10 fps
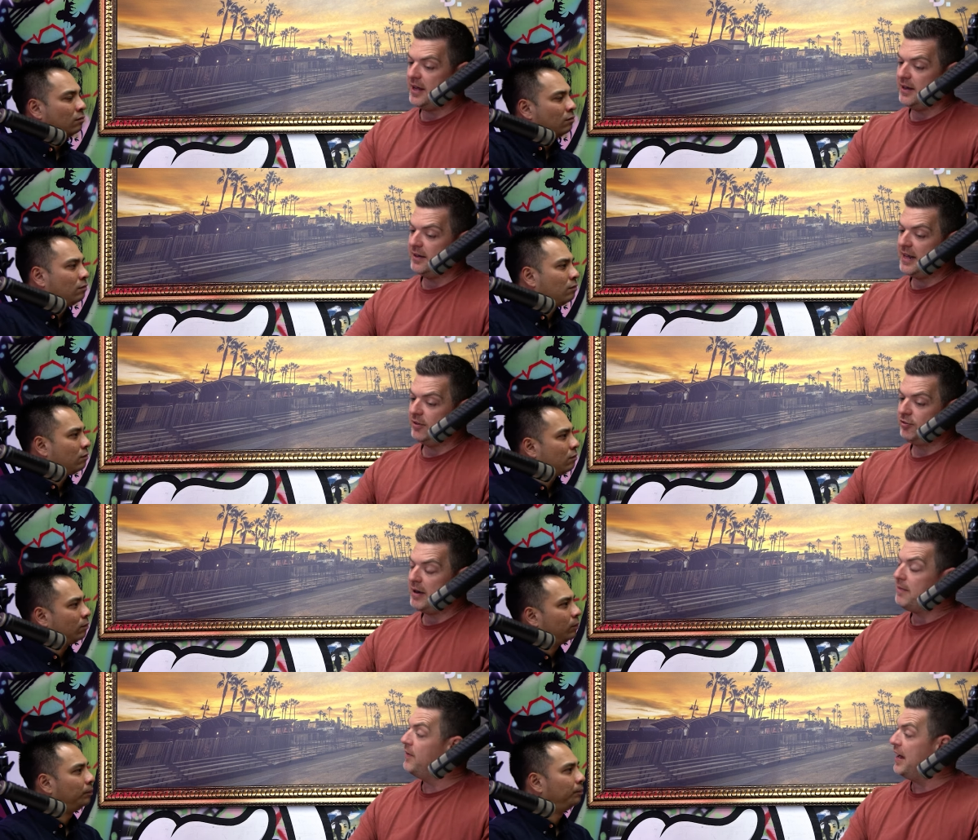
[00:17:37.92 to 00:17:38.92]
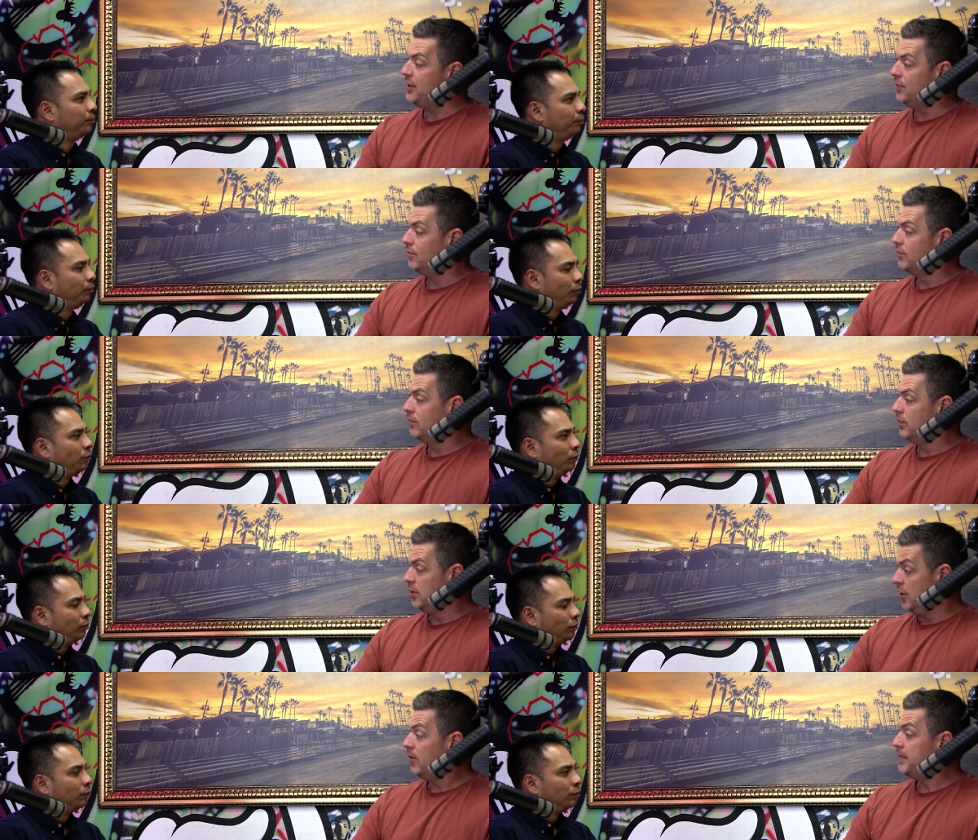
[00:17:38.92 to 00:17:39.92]
Speaker 1: then that scrap value
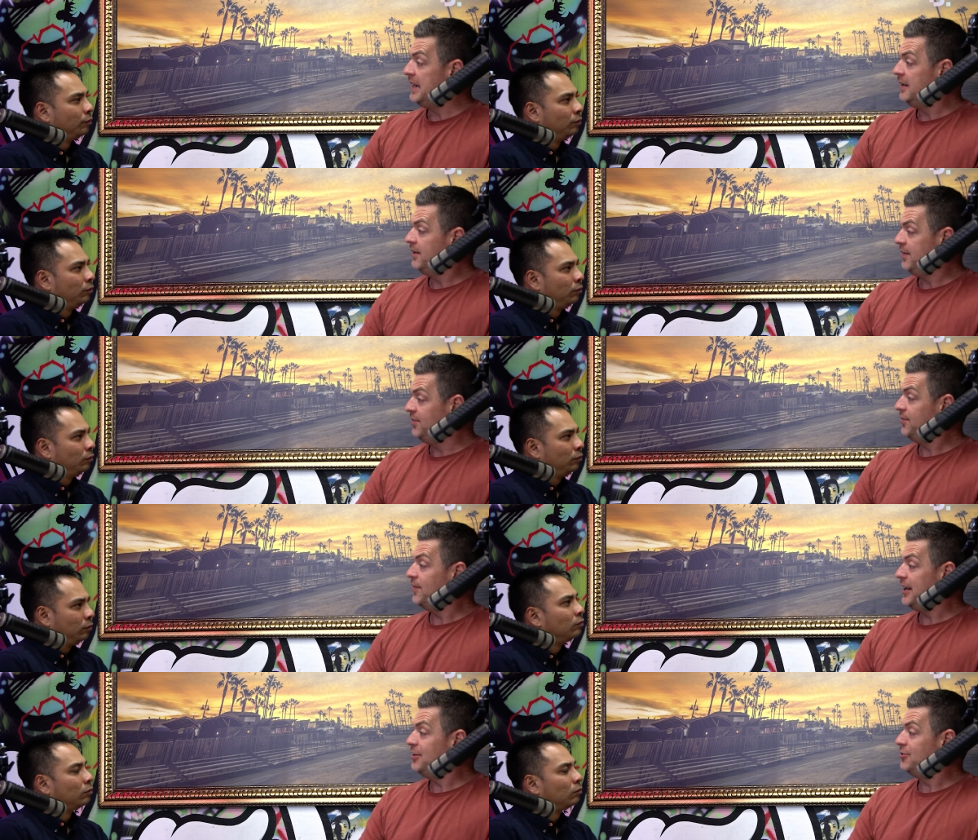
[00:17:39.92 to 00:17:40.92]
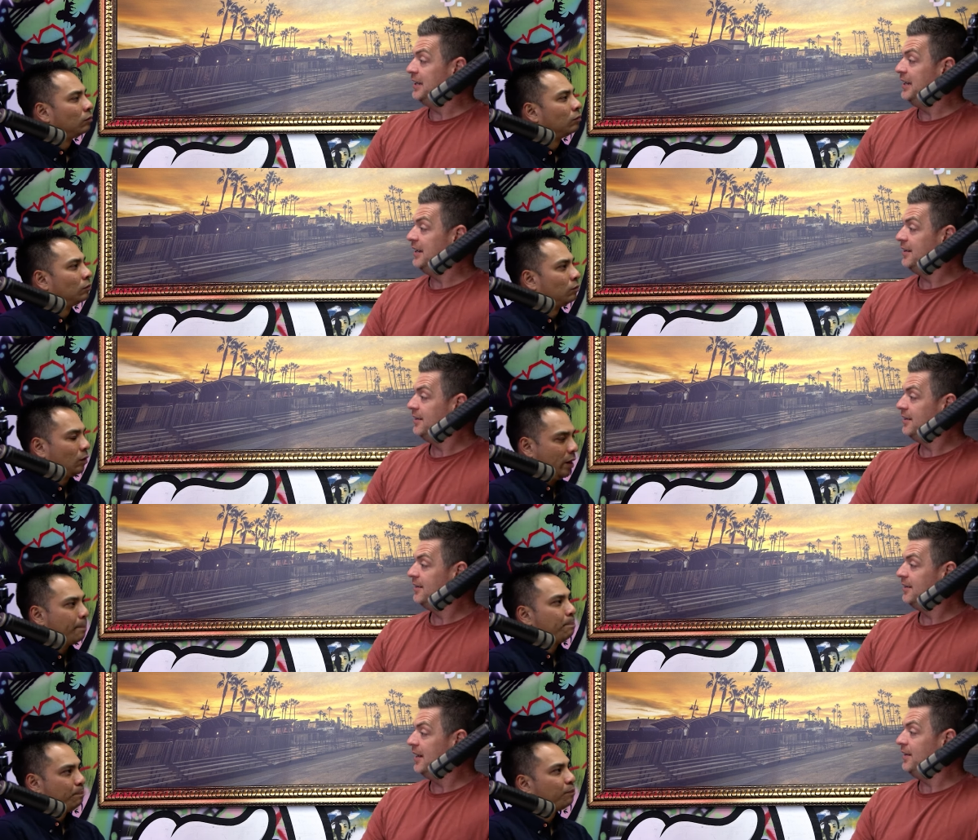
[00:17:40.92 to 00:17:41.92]
would help me this financial year.
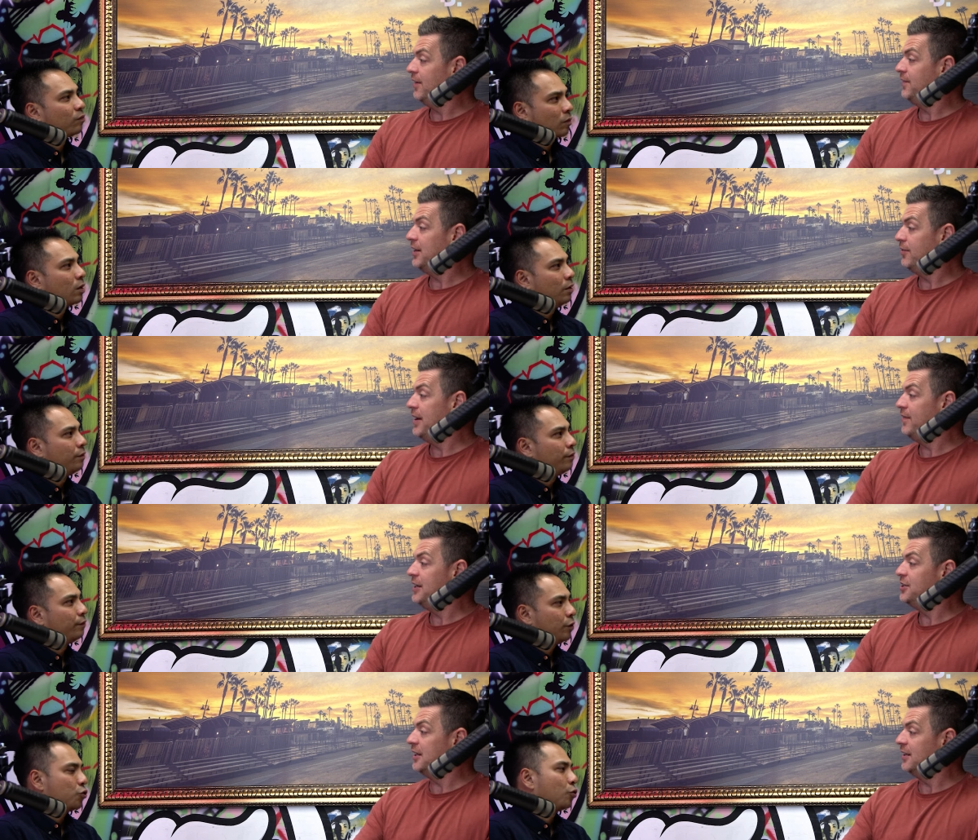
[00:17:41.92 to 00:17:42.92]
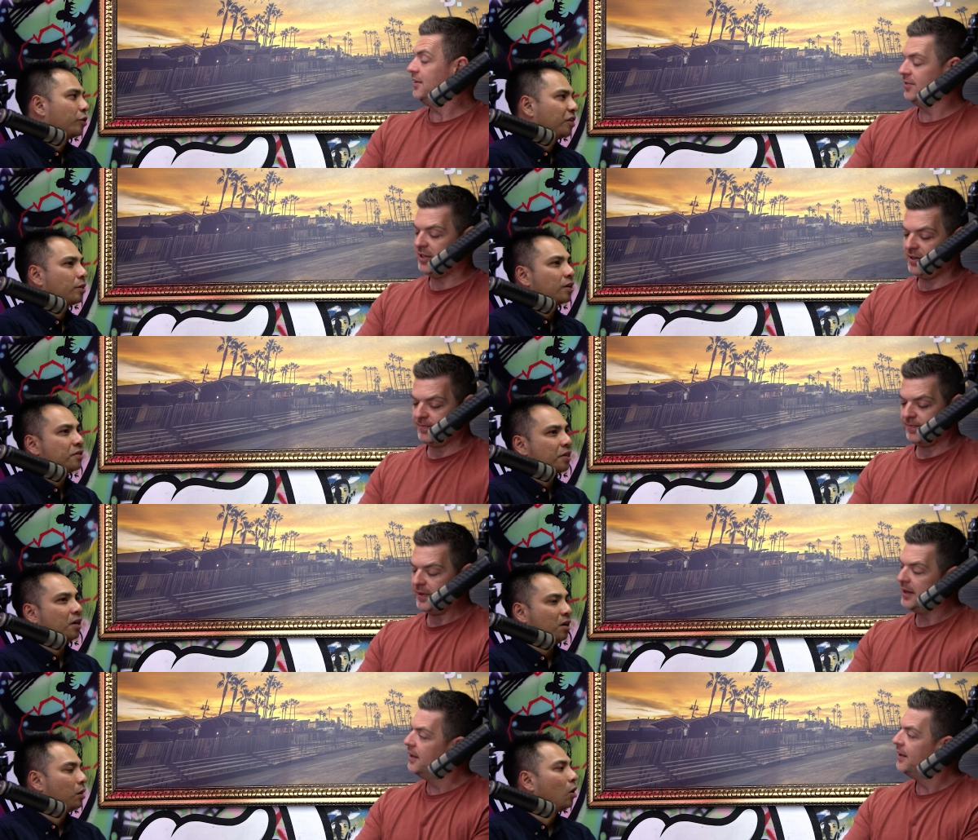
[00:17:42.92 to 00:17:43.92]
Yep, they've done the renovation for sure because it's
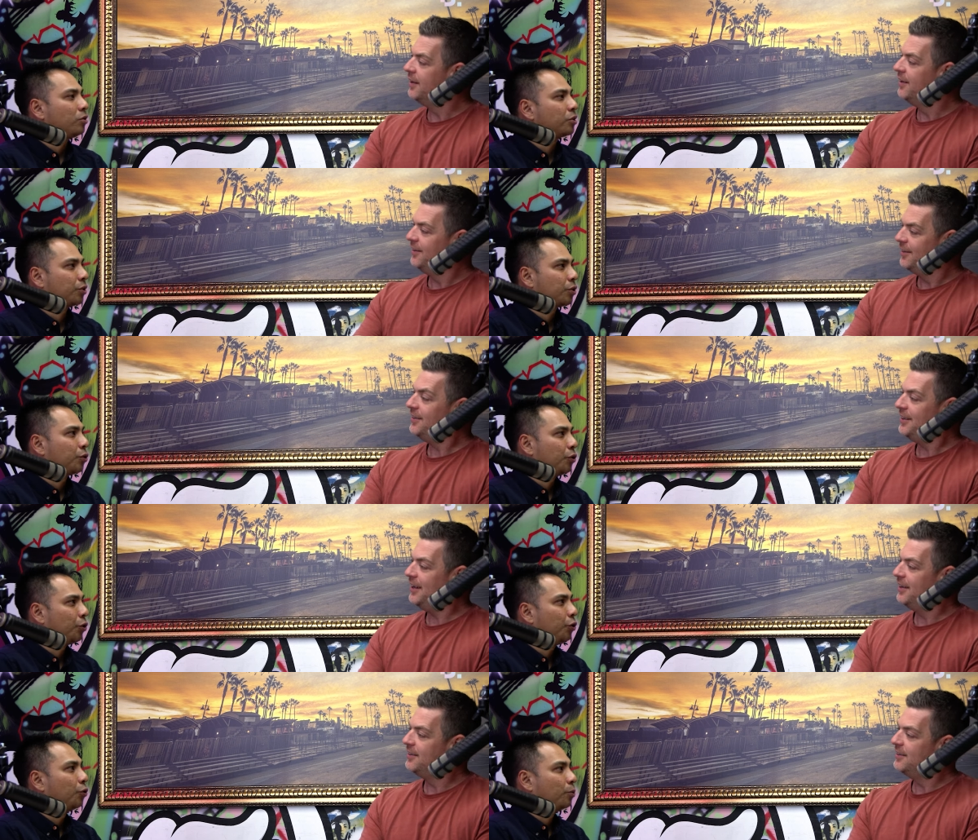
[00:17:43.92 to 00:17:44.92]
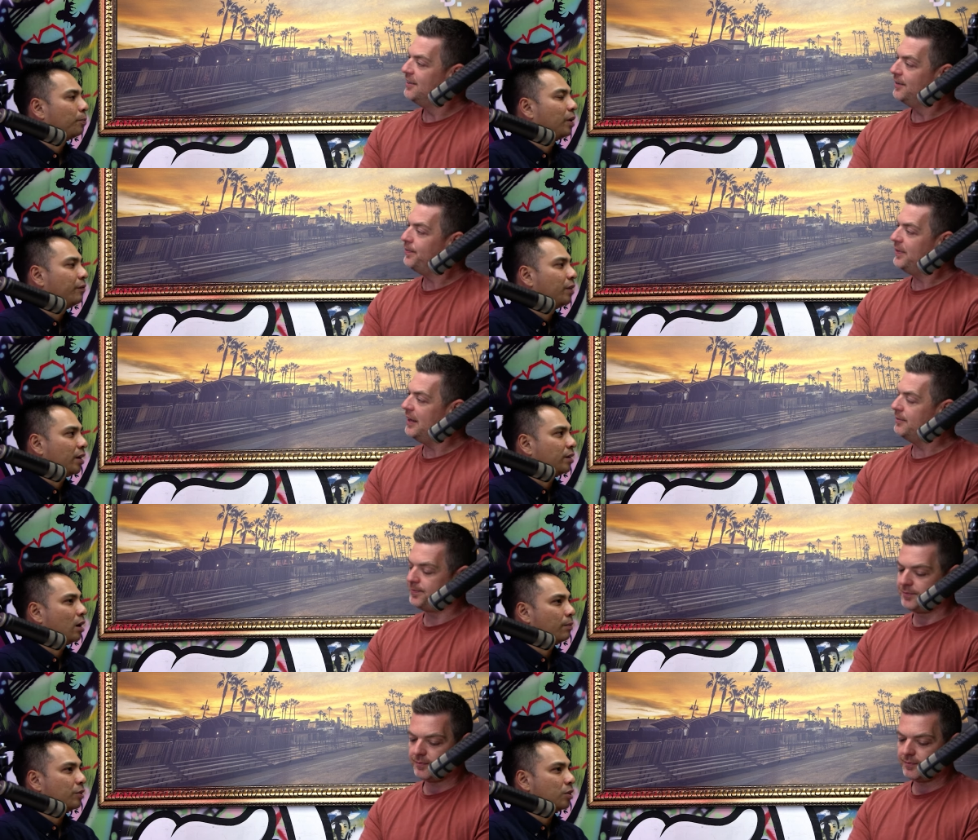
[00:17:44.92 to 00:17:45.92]
considered
Speaker 2: a loss to yeah. you, given that
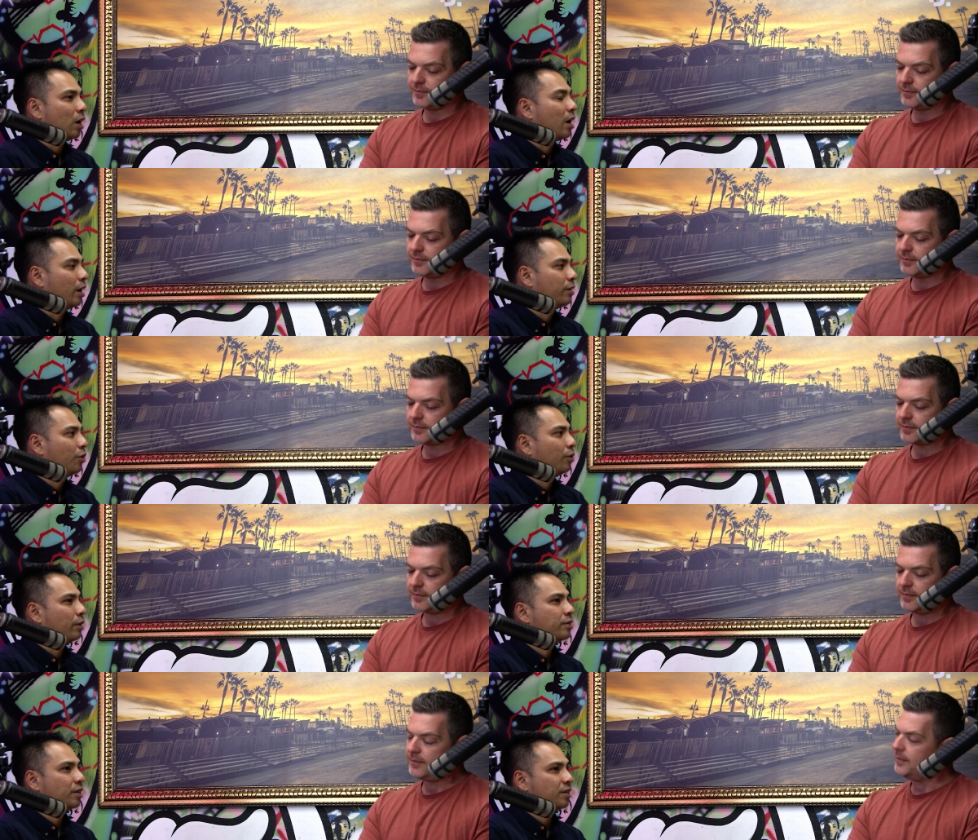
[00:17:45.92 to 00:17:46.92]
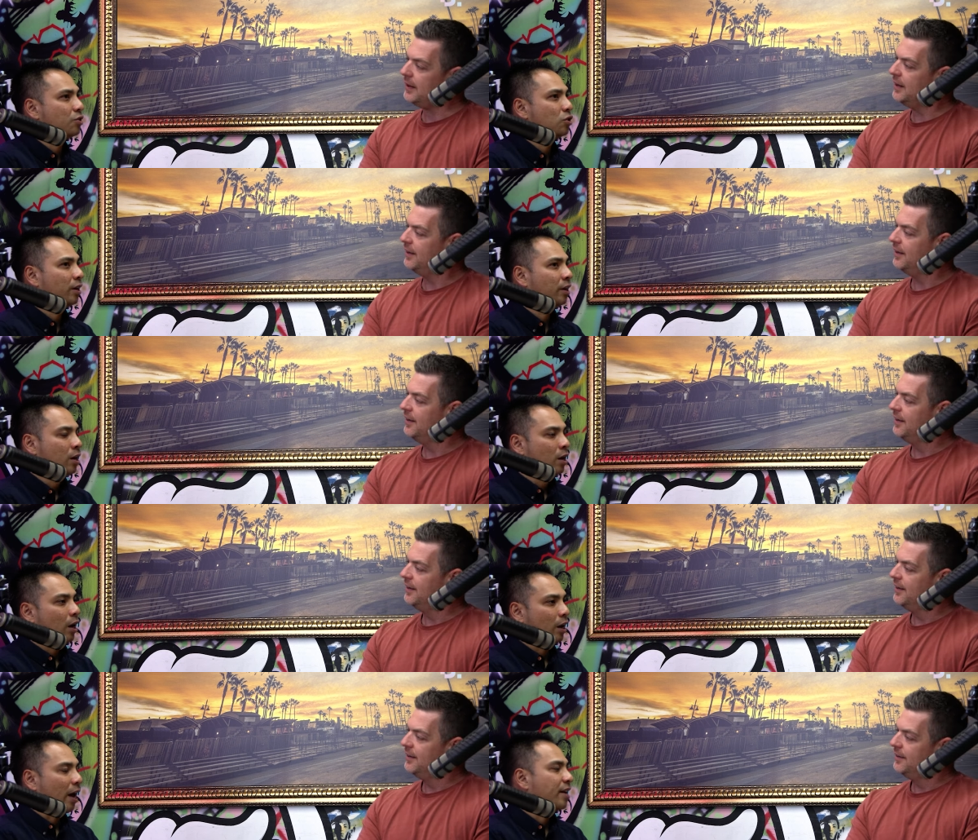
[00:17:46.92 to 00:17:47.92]
uh, it's a uh, you know it's essentially
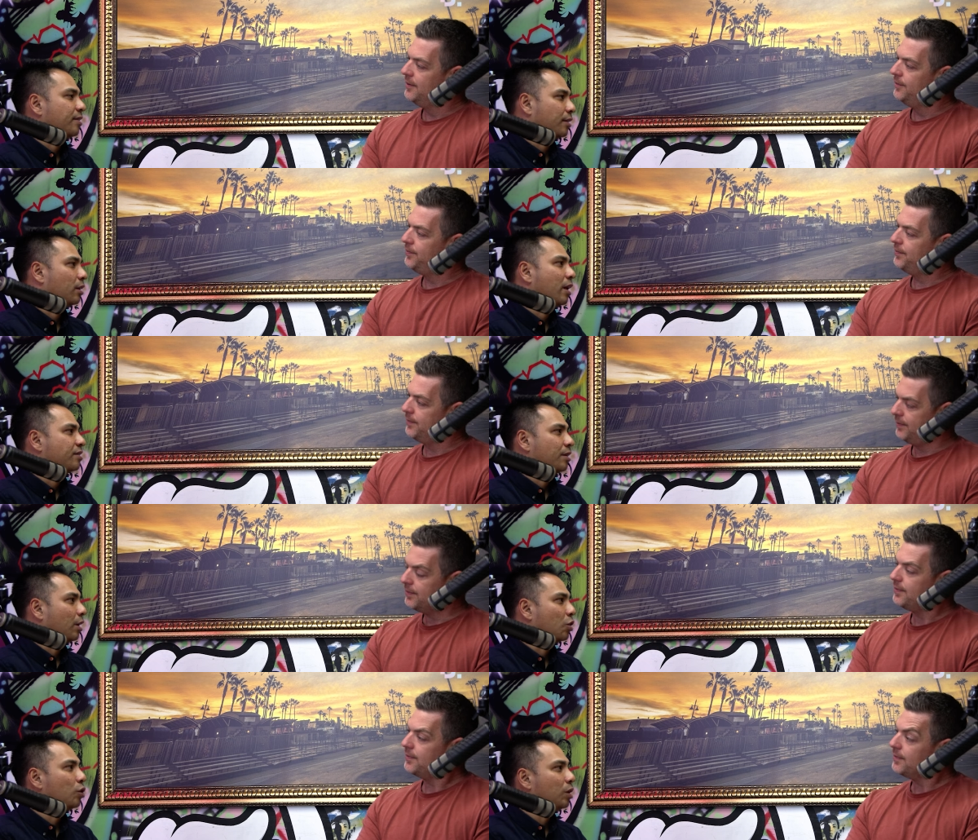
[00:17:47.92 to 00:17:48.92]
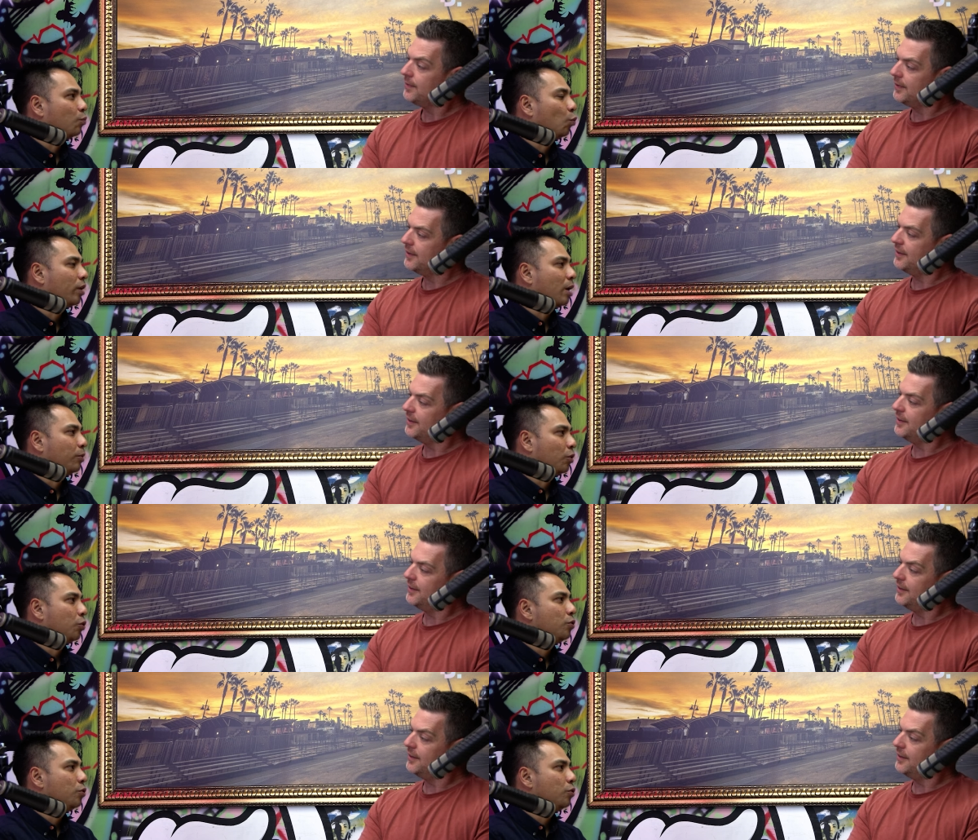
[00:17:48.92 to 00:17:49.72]
an asset an asset that you didn't weren't able to